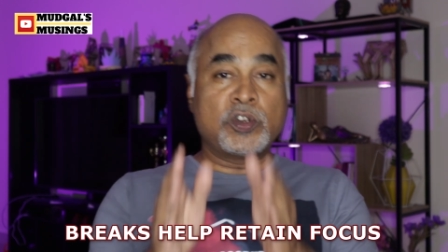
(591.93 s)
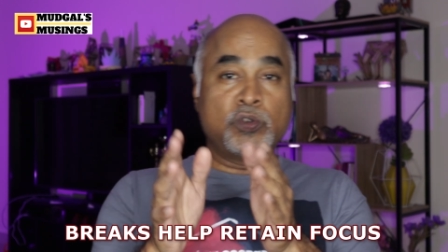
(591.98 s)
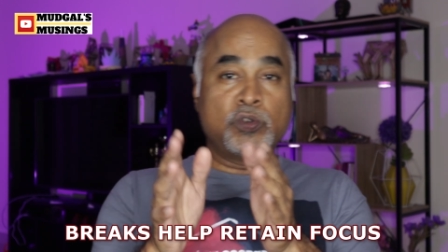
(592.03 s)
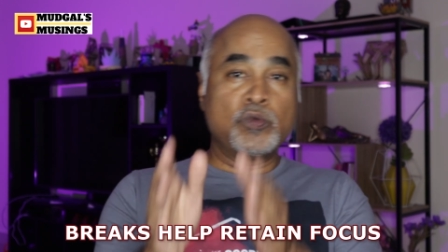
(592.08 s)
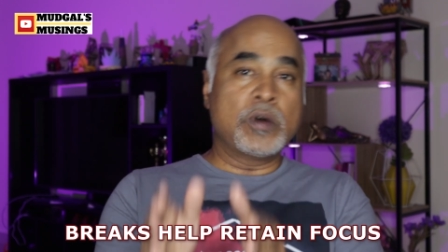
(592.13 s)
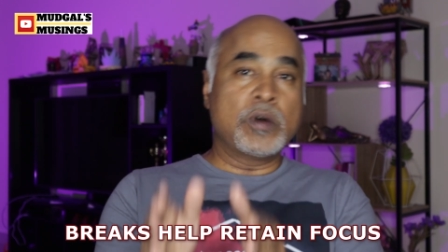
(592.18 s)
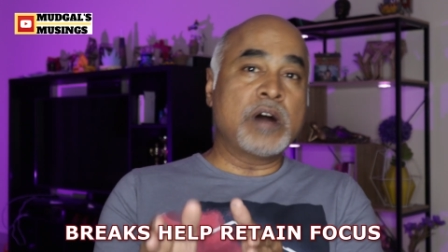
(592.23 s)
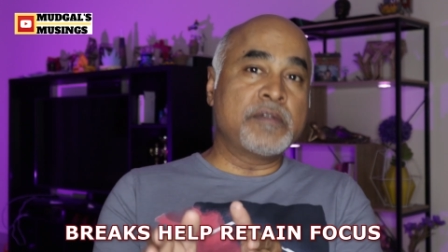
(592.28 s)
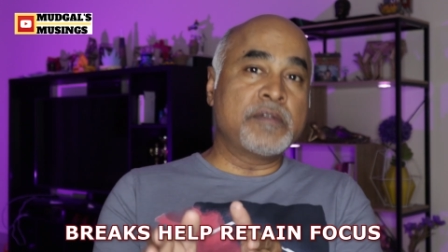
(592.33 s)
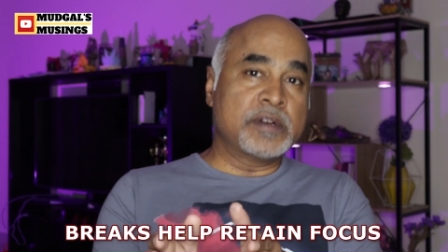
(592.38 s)
a
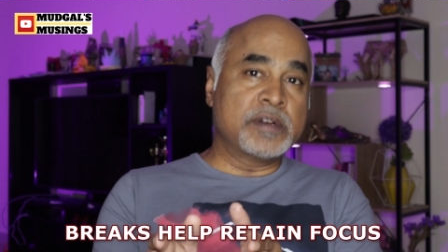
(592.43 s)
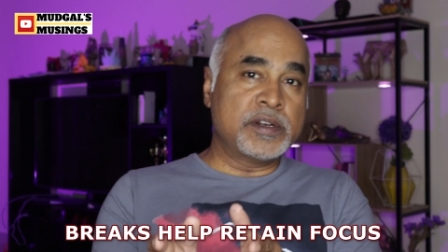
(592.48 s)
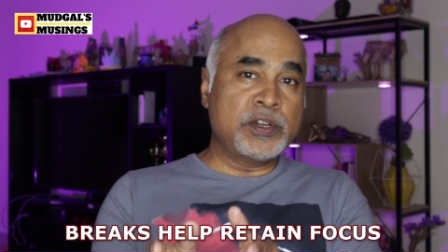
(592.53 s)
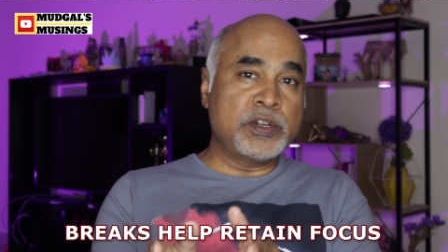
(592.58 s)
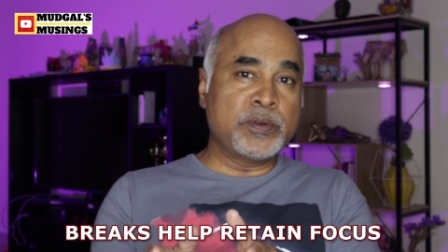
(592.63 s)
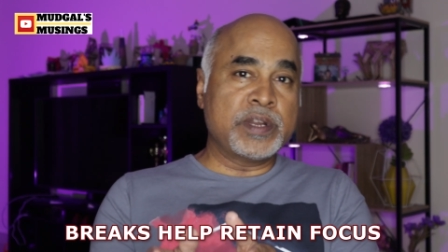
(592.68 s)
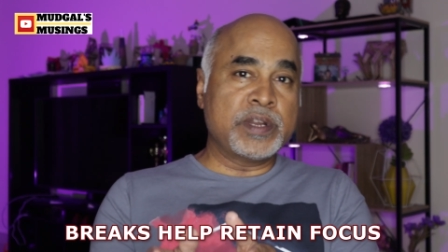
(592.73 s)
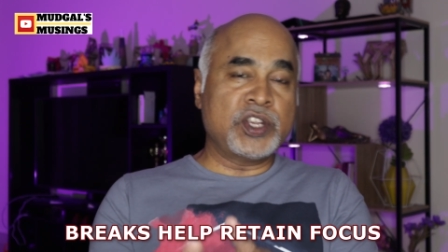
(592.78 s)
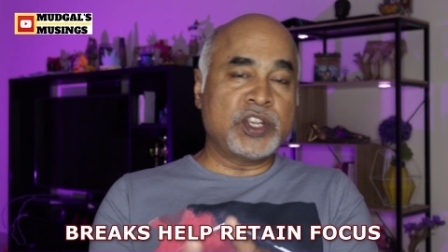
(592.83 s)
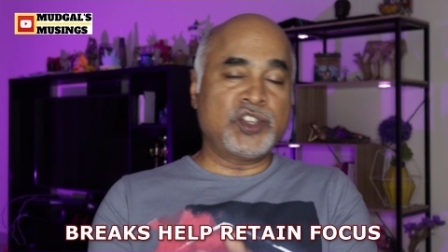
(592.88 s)
2-hour
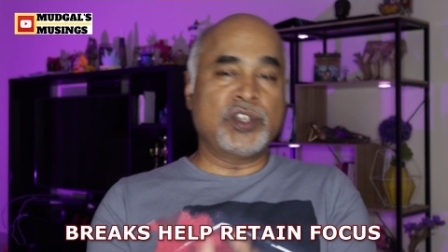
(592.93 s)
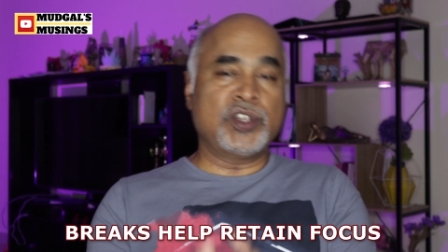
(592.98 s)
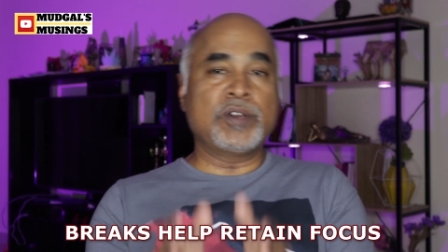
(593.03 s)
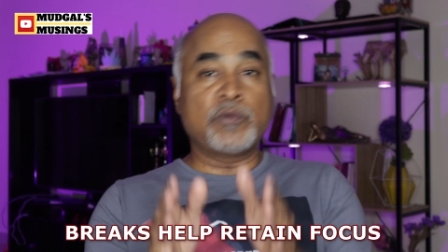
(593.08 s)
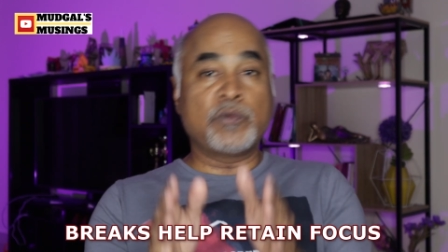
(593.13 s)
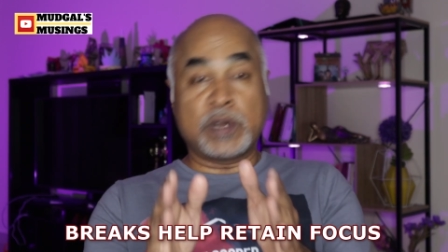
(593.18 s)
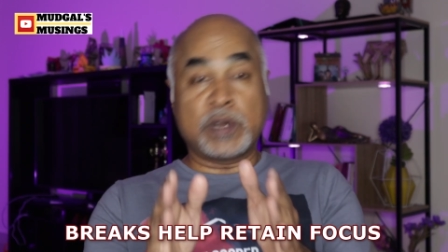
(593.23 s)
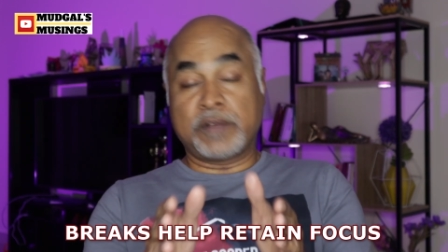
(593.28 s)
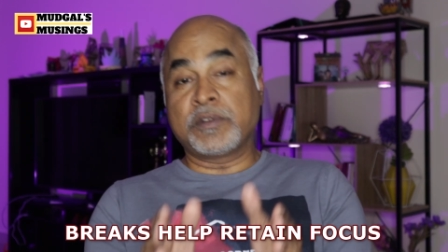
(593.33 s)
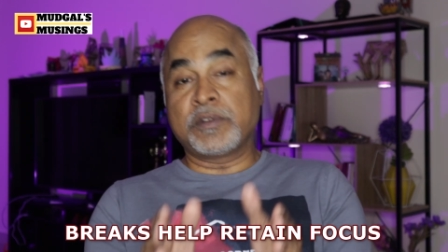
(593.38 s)

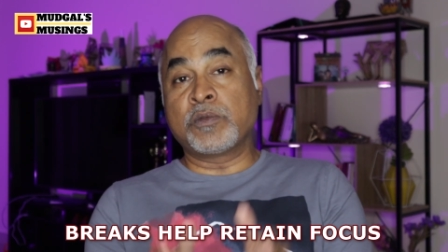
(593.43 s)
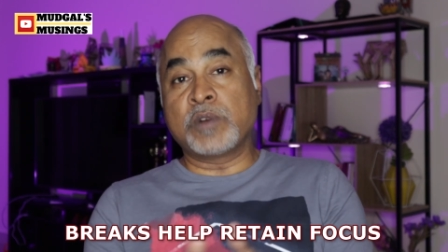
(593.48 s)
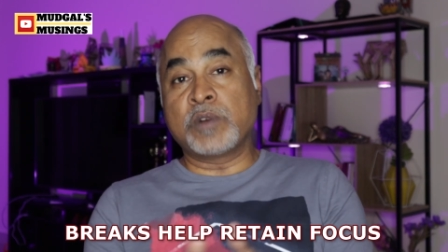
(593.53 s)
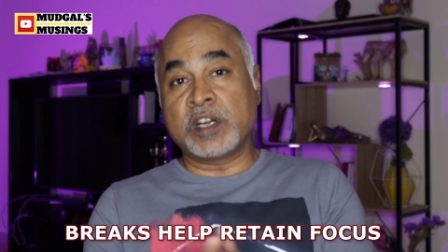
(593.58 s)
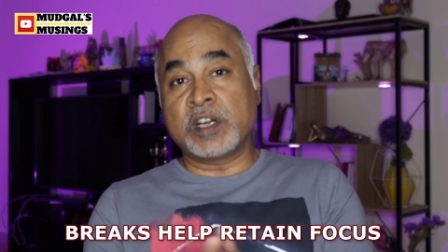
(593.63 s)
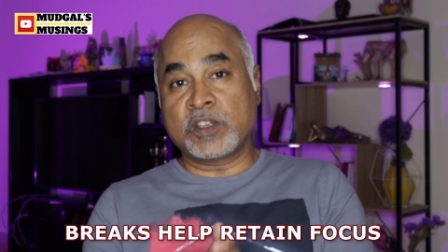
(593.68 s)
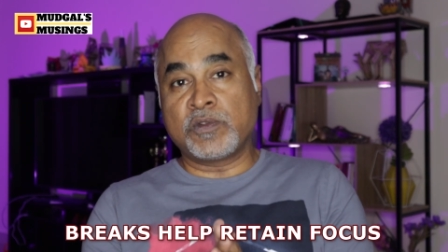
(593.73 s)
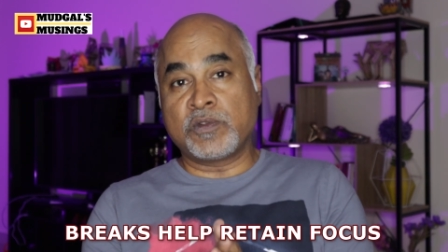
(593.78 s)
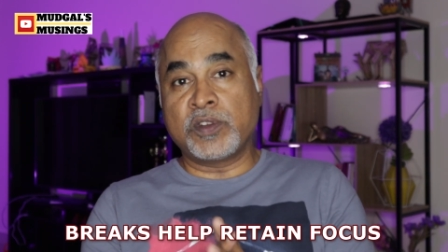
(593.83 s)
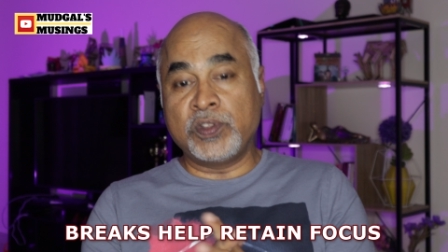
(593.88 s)
duration, whatever
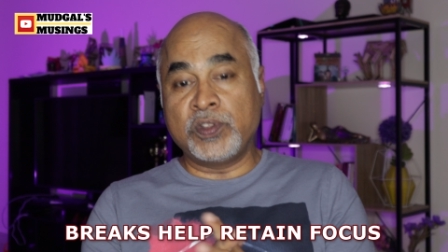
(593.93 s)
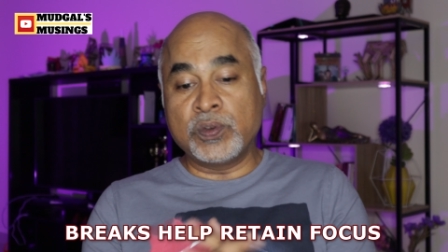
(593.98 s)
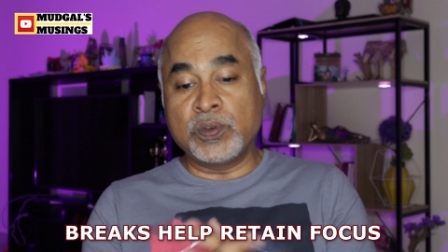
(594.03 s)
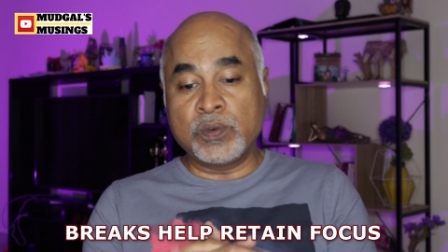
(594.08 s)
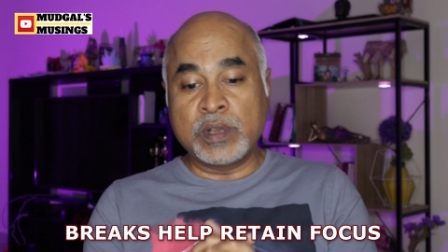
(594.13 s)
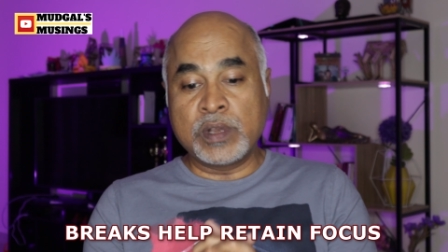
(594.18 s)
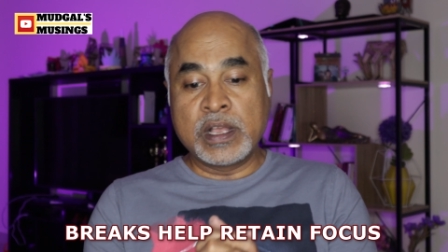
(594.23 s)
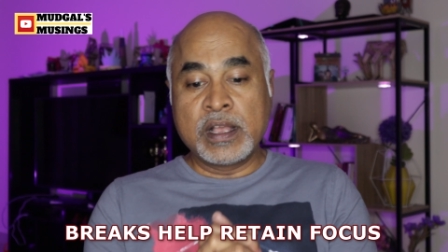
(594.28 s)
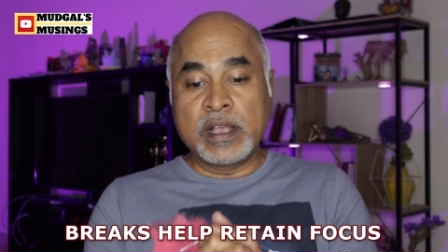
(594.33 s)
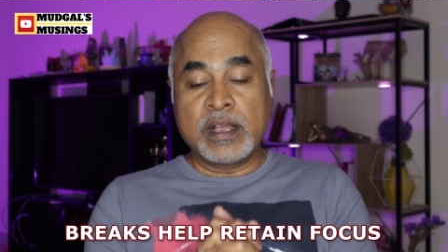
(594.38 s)
works for
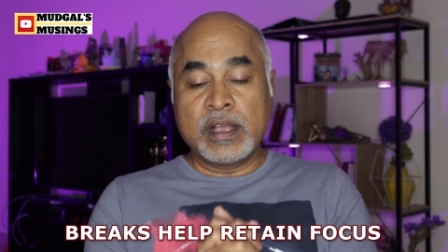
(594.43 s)
you.